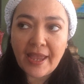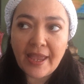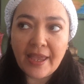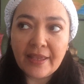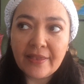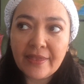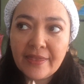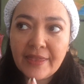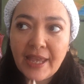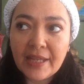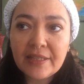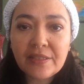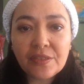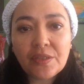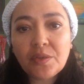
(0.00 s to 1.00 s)
And
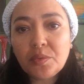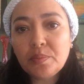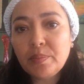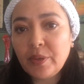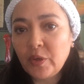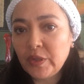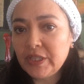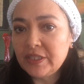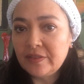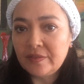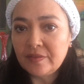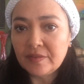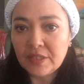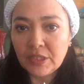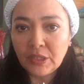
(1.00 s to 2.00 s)
that is so
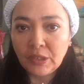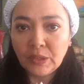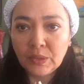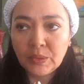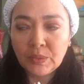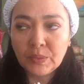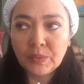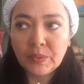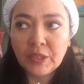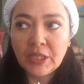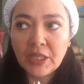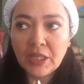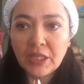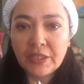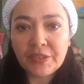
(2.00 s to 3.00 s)
important to
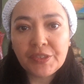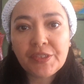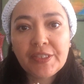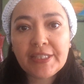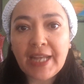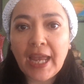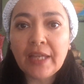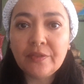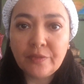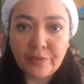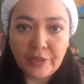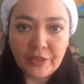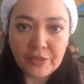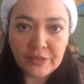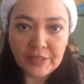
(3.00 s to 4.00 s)
understand
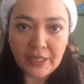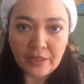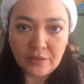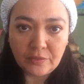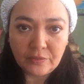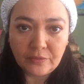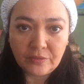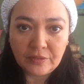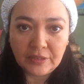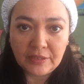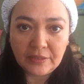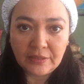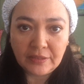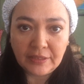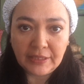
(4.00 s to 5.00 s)
for yourself.
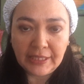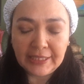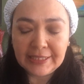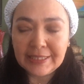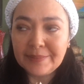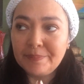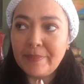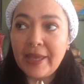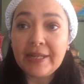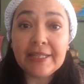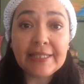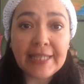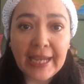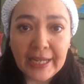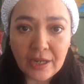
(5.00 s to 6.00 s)
You need to
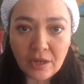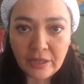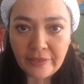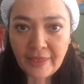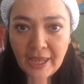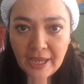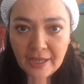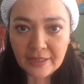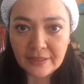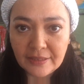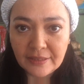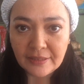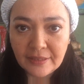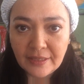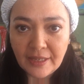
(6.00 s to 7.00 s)
meditate on that.
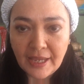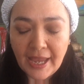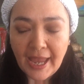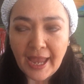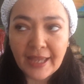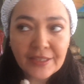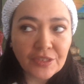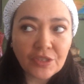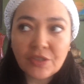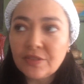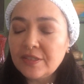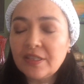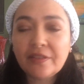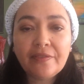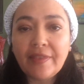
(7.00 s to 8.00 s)
Ask
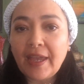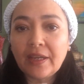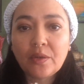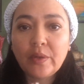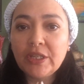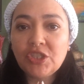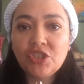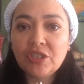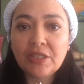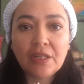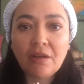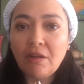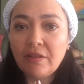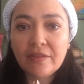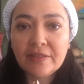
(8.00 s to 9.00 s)
yourself that question
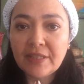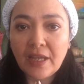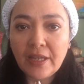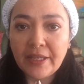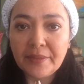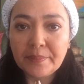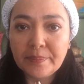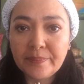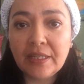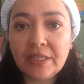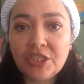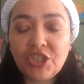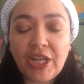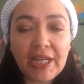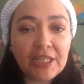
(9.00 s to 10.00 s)
all the time.
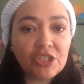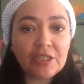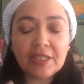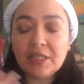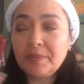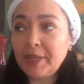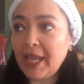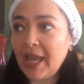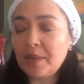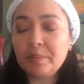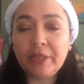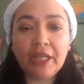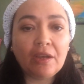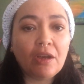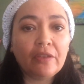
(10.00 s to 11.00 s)
Change is going to be
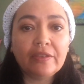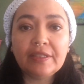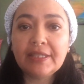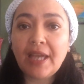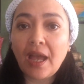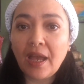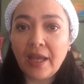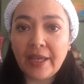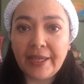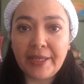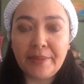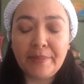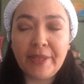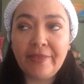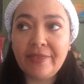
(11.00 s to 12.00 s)
happening all the
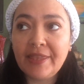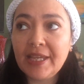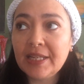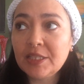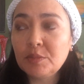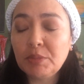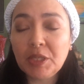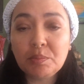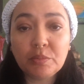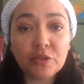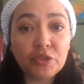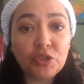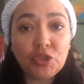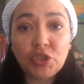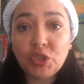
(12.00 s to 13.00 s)
time, and things
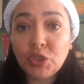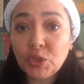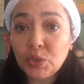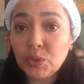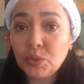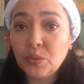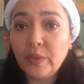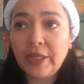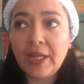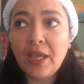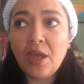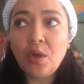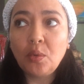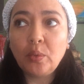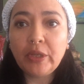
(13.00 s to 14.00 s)
people do, and
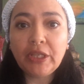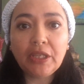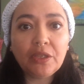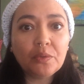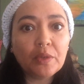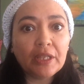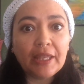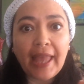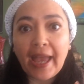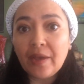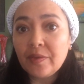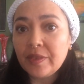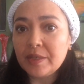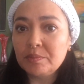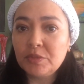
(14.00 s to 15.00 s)
what you
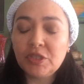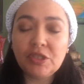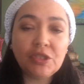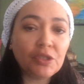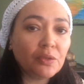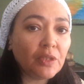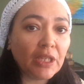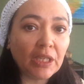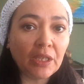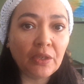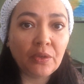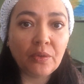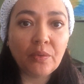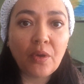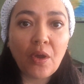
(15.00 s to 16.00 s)
allow them to do to
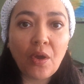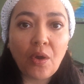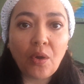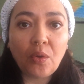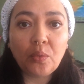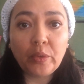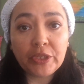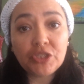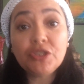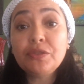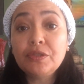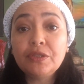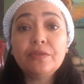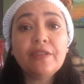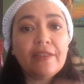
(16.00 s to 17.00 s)
you or what you
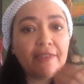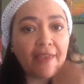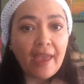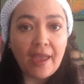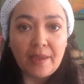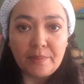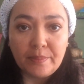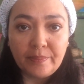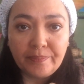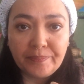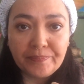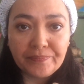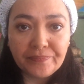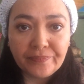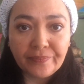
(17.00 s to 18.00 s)
do to them
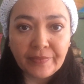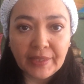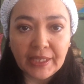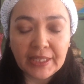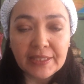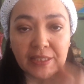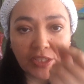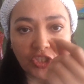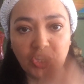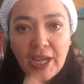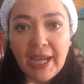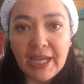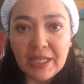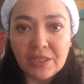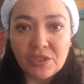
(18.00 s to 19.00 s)
is a
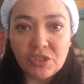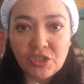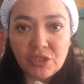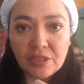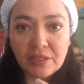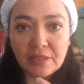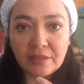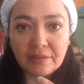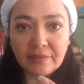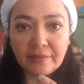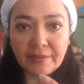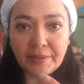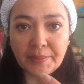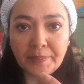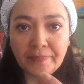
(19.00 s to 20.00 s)
change.
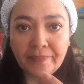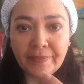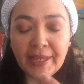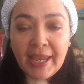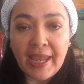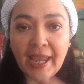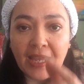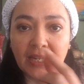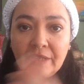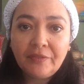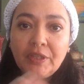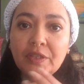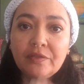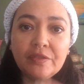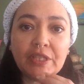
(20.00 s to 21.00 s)
And
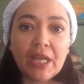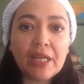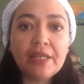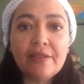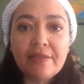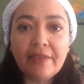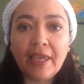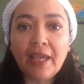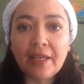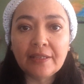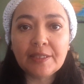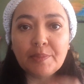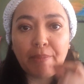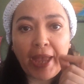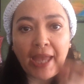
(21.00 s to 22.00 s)
if you've done
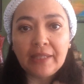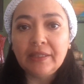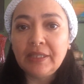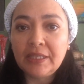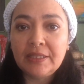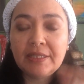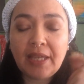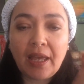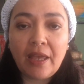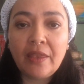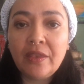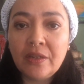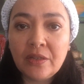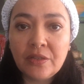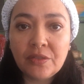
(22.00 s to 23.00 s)
things badly to
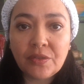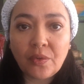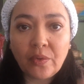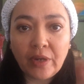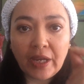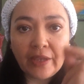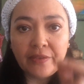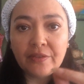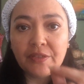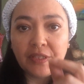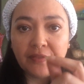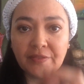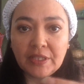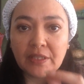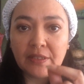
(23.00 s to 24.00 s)
others or others
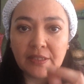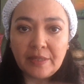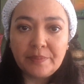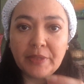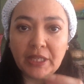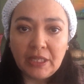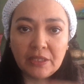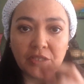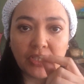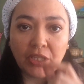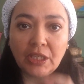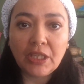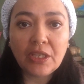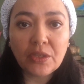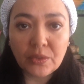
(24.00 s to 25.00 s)
have done something
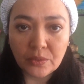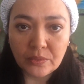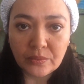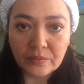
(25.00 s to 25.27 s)
to you,